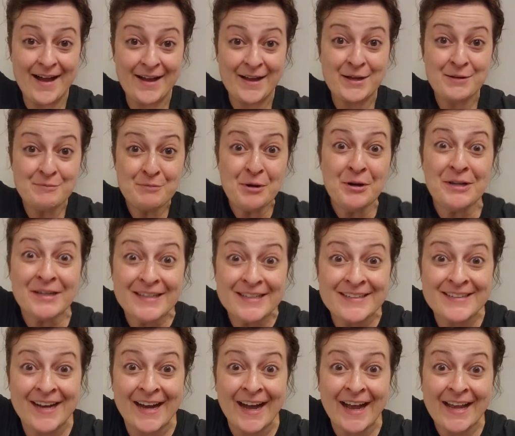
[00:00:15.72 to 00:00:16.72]
Good morning,
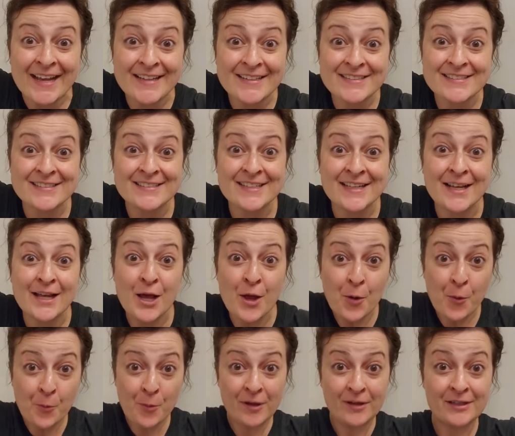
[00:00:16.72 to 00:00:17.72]
guys.
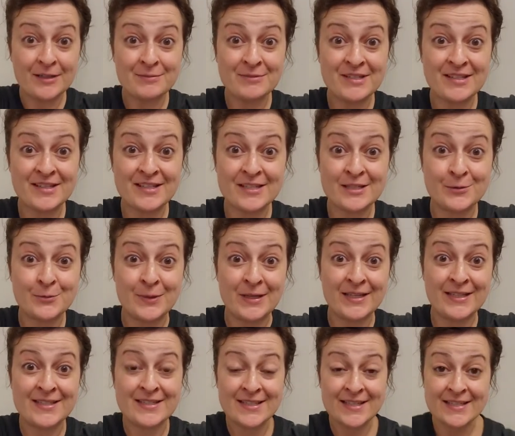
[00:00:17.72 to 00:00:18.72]
Welcome to this
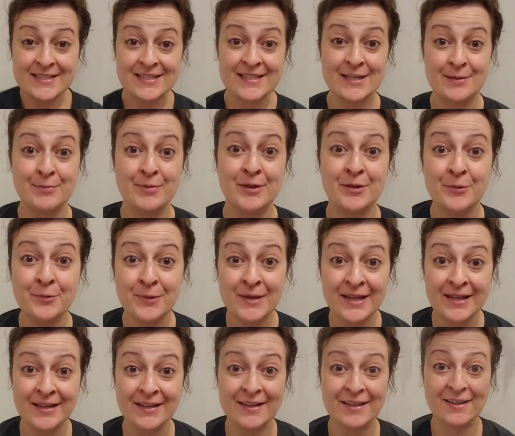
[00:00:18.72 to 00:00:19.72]
week's tip of the
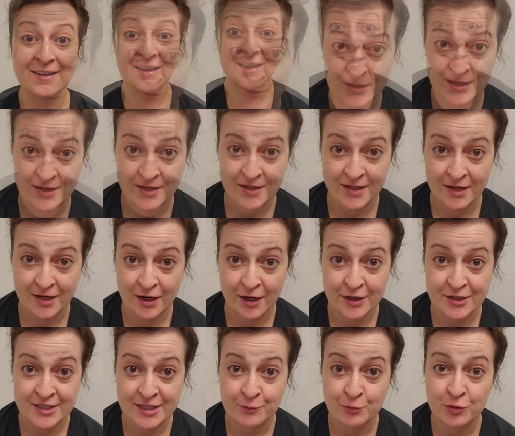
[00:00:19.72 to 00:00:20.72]
week. This week, our
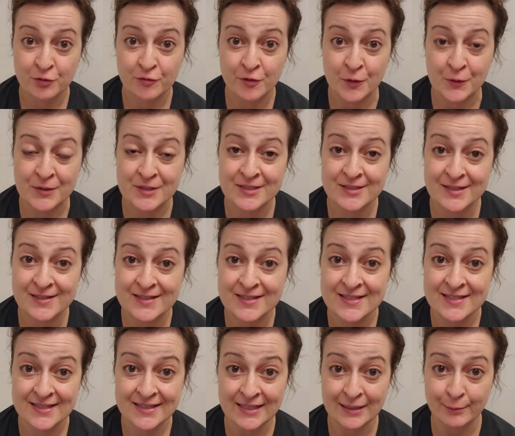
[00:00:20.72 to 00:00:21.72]
tip will focus on
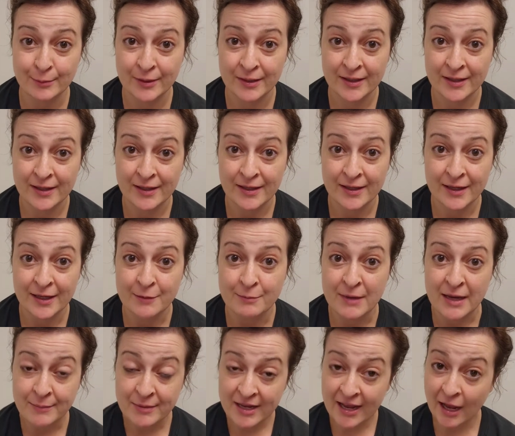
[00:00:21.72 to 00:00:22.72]
sleep and
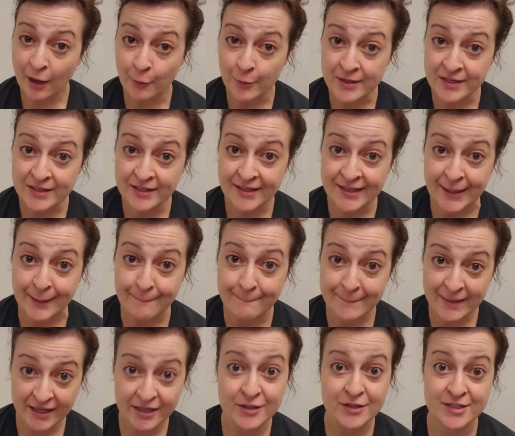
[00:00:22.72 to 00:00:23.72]
maybe how we can get
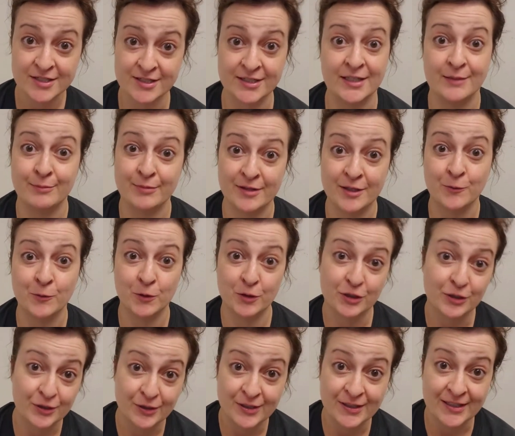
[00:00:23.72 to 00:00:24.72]
better sleep than we're
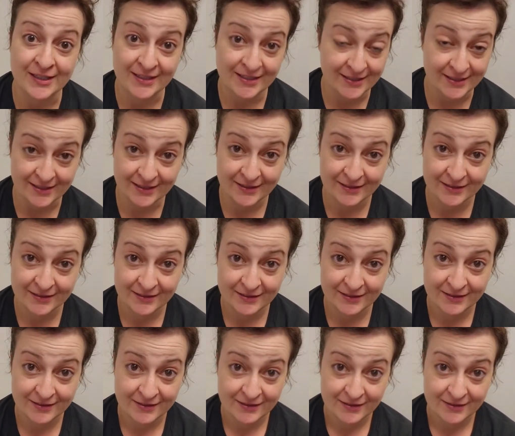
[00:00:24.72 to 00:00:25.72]
currently getting.
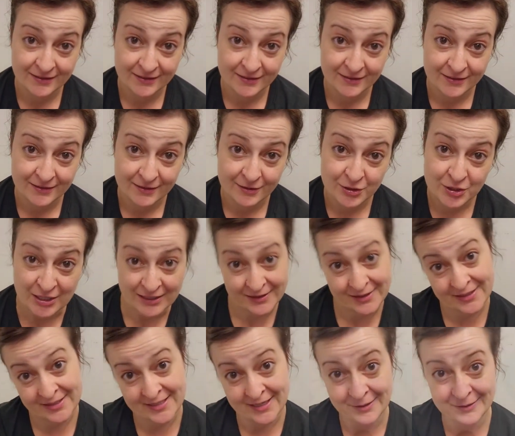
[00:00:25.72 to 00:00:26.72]
Check
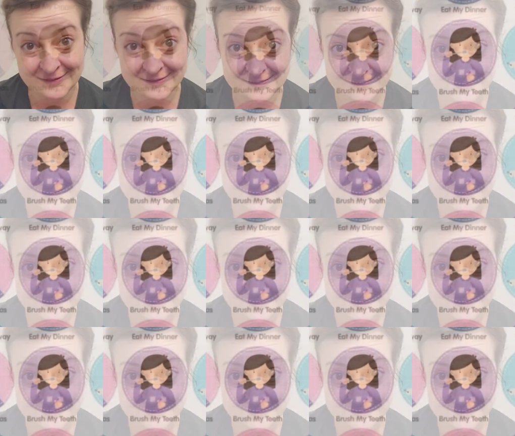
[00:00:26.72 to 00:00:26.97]
this out.